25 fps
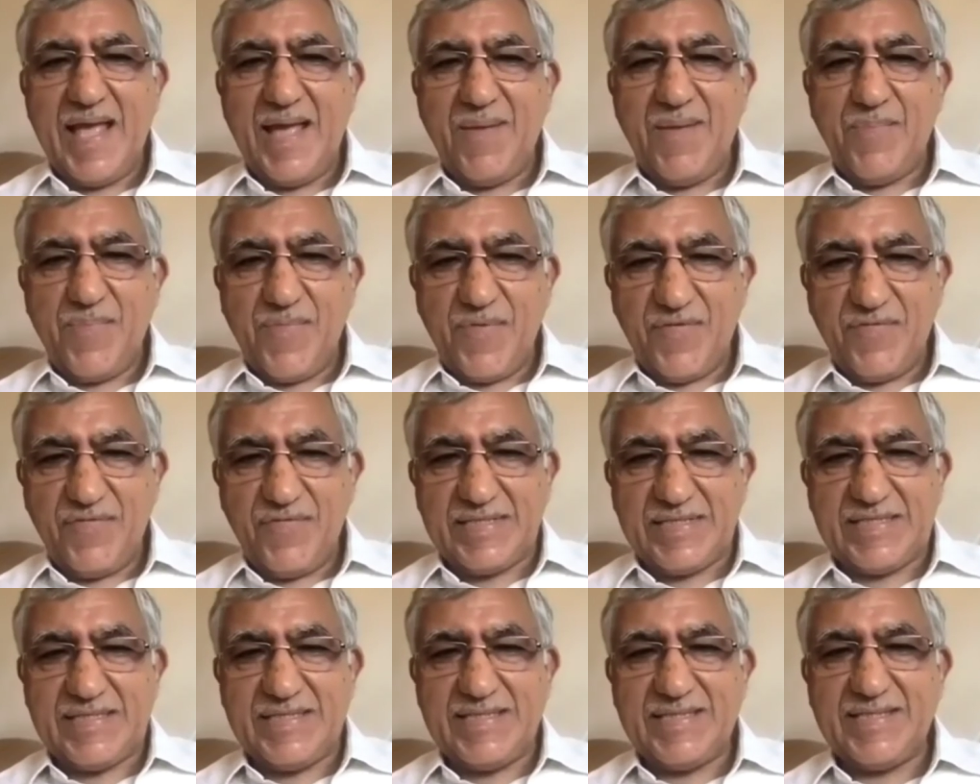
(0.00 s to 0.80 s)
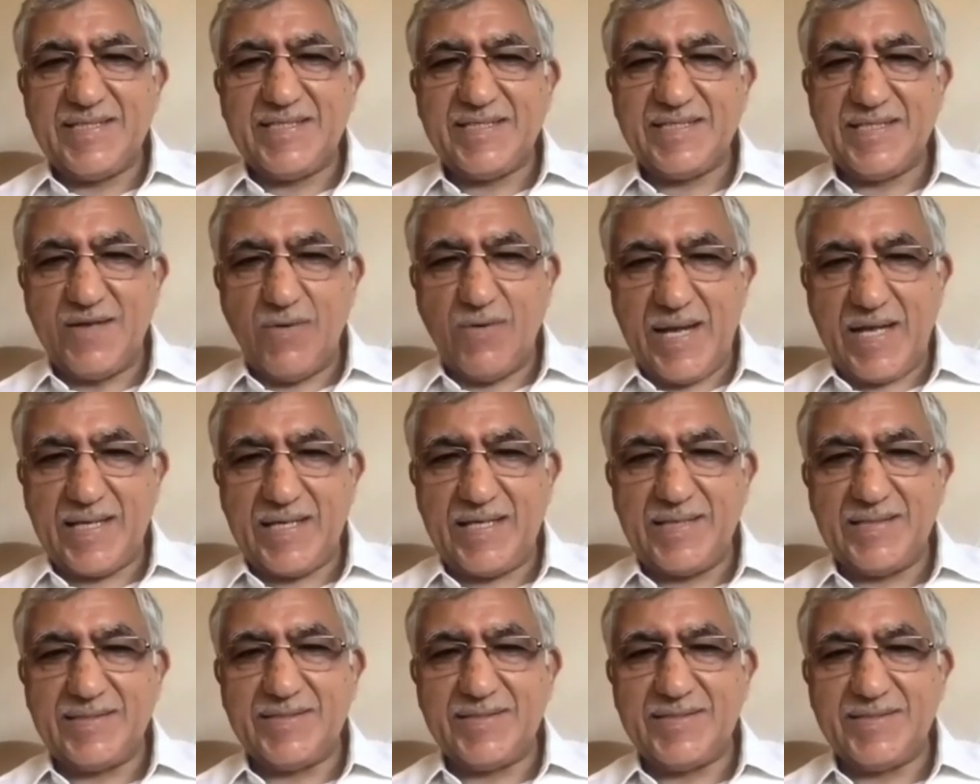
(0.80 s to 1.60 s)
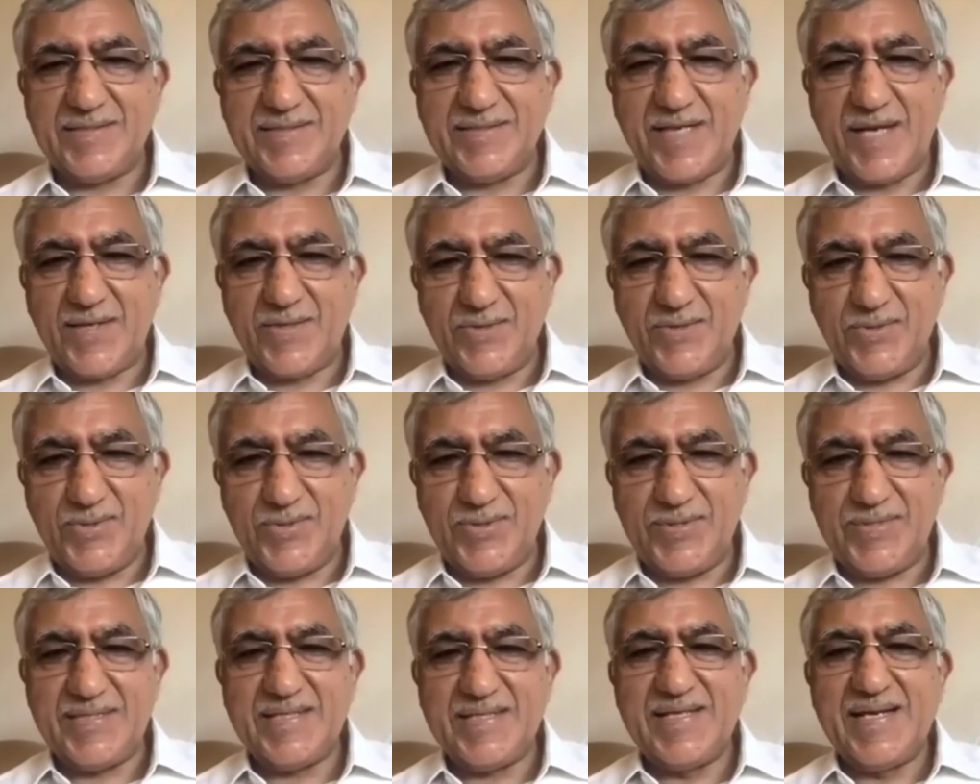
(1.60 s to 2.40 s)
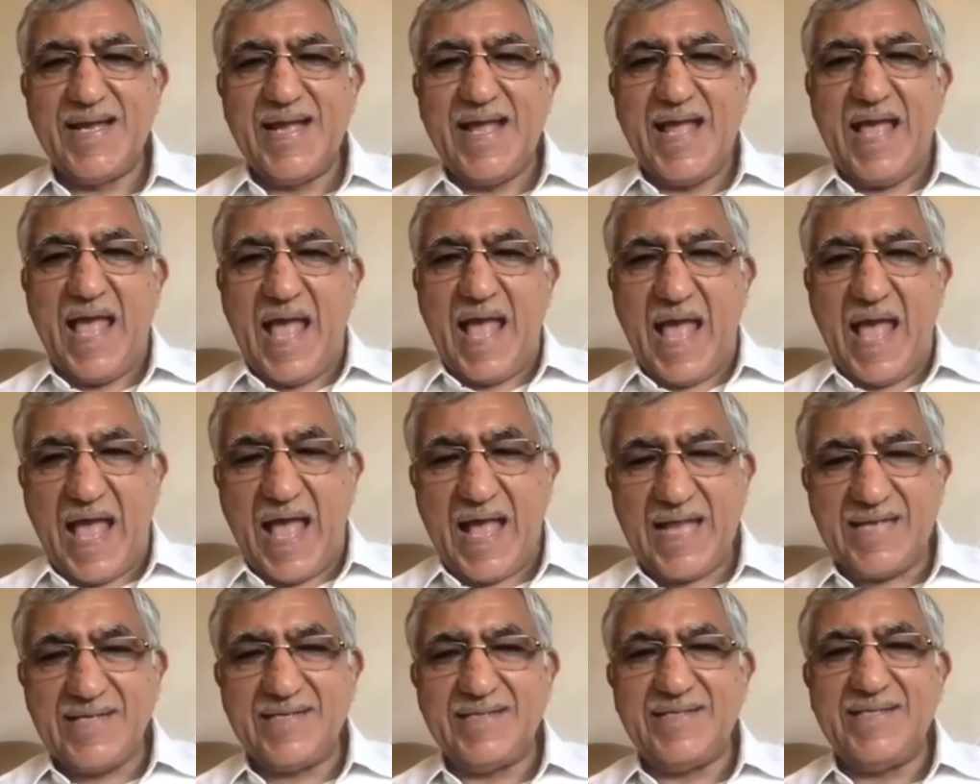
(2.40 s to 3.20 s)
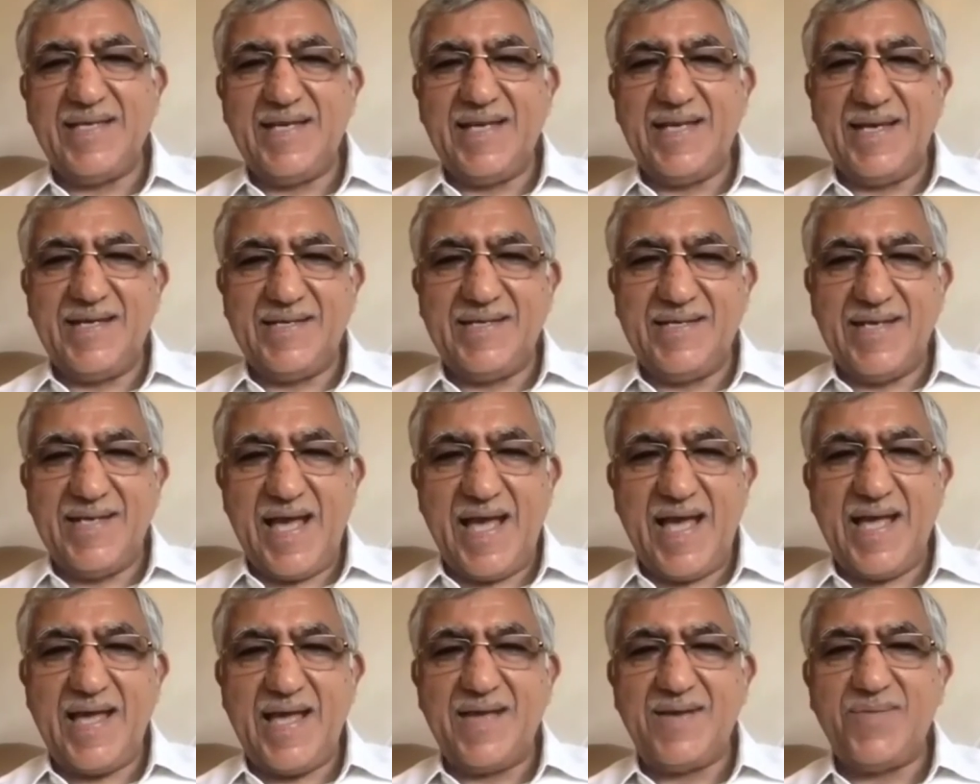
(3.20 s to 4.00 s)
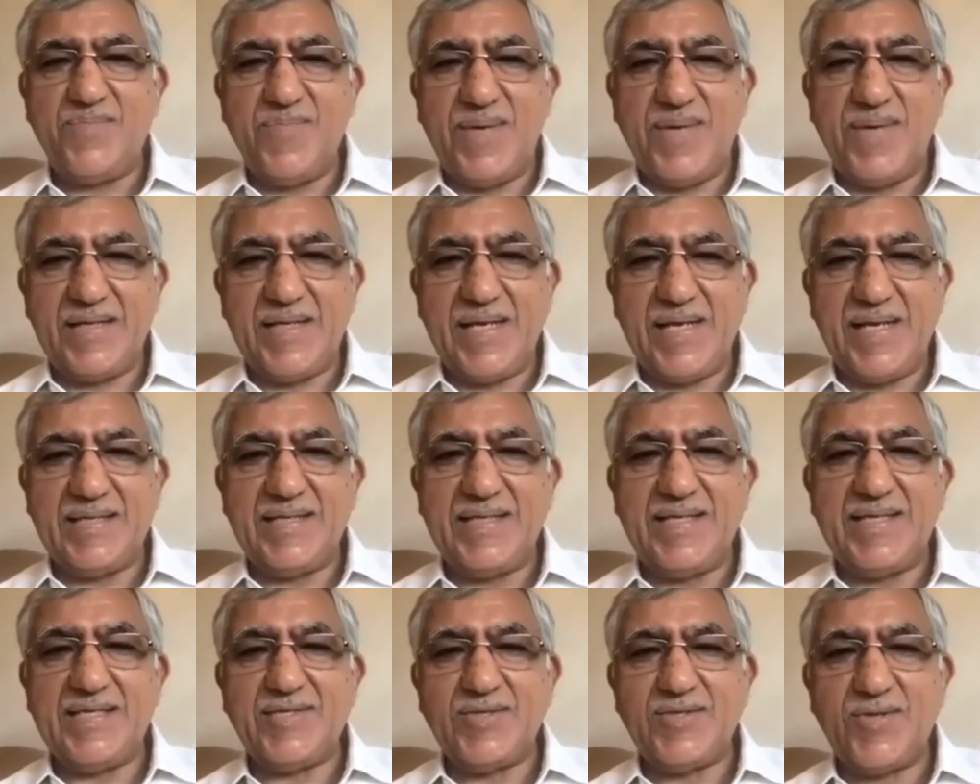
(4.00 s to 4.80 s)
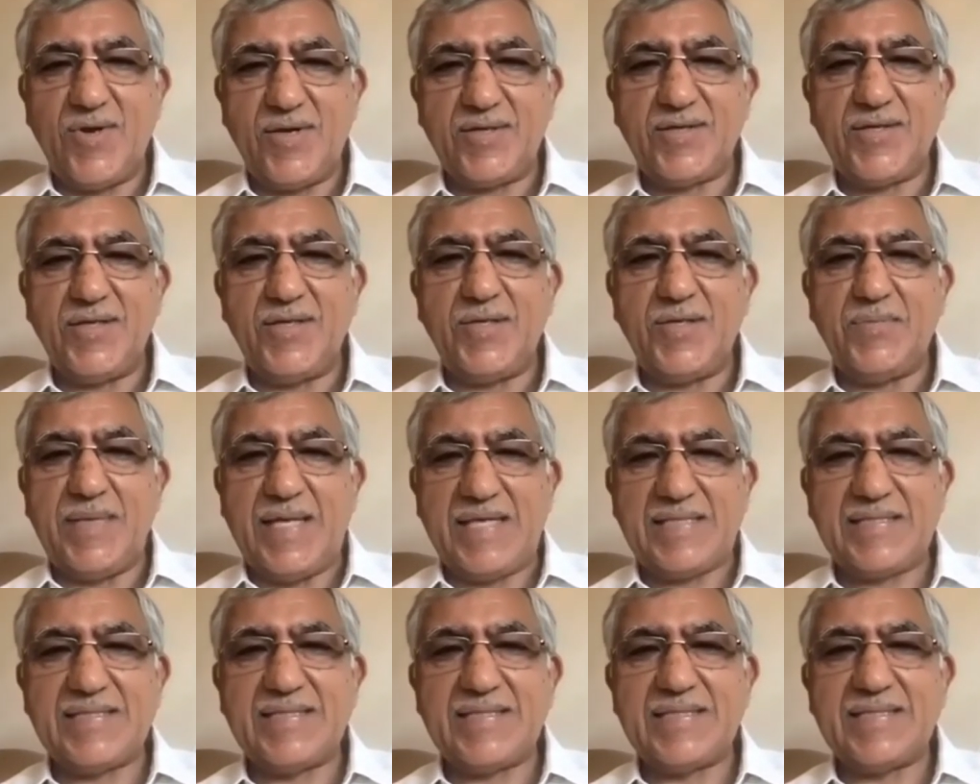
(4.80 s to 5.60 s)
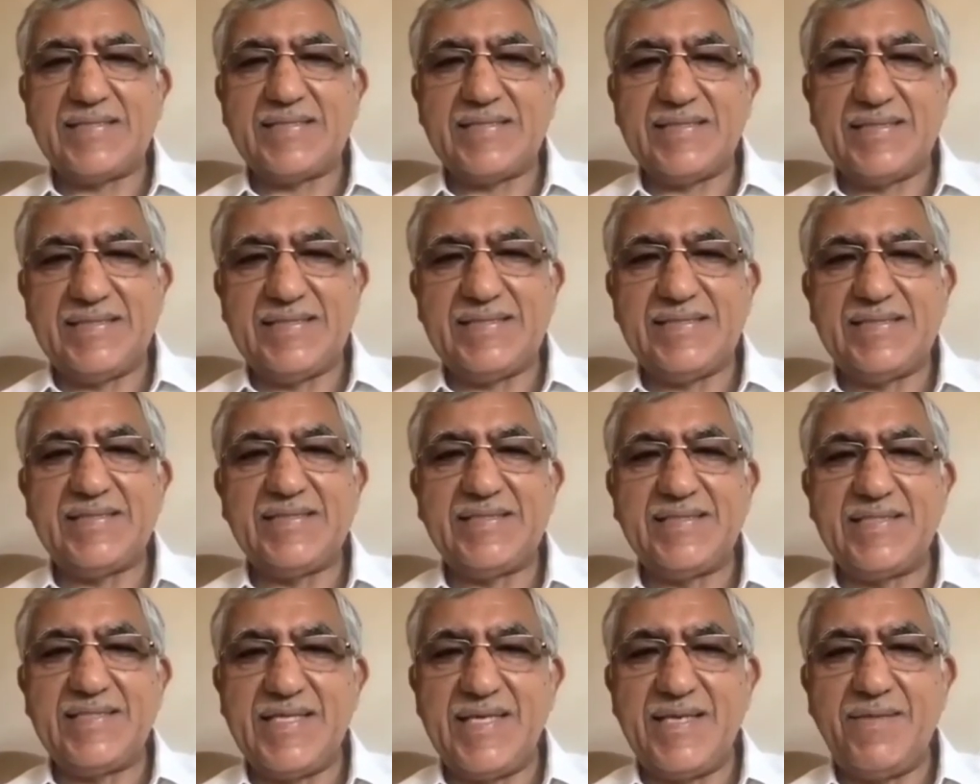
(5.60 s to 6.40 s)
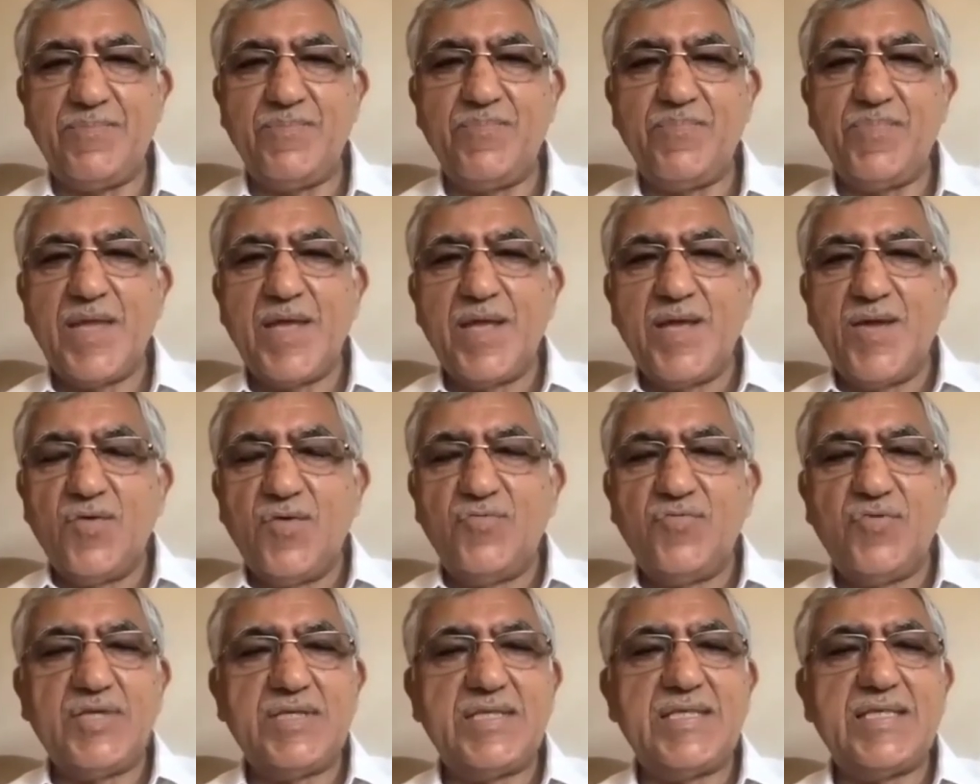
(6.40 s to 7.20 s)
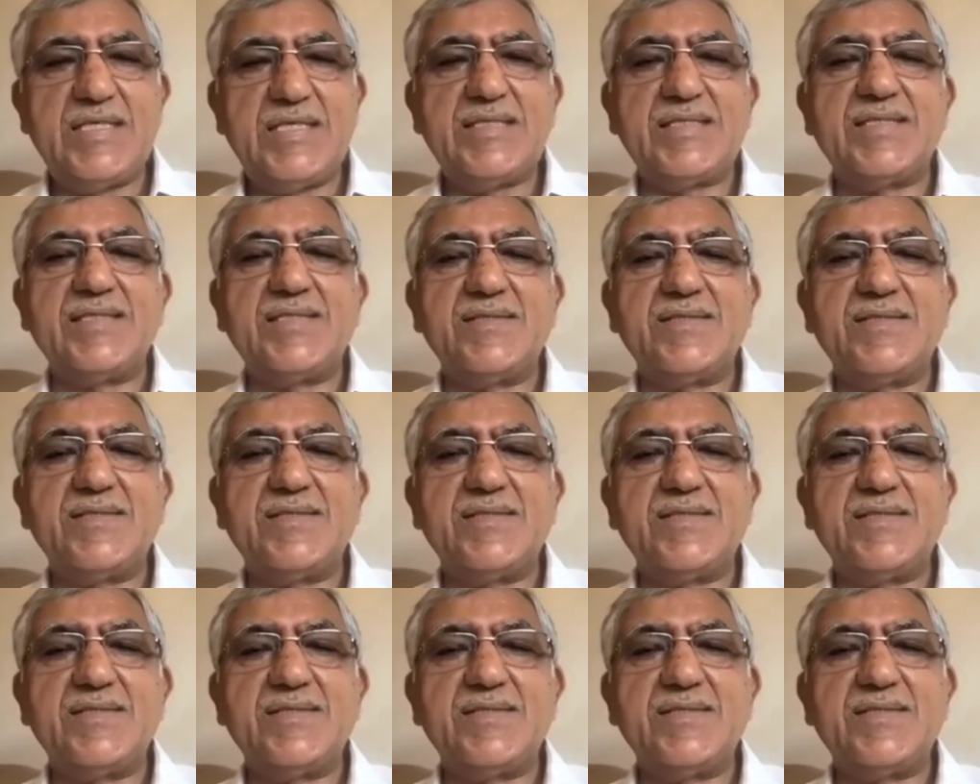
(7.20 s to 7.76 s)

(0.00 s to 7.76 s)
Professor Shawakat Shakur, and the entire Bangladesh Oculoplastic Surgeons team for this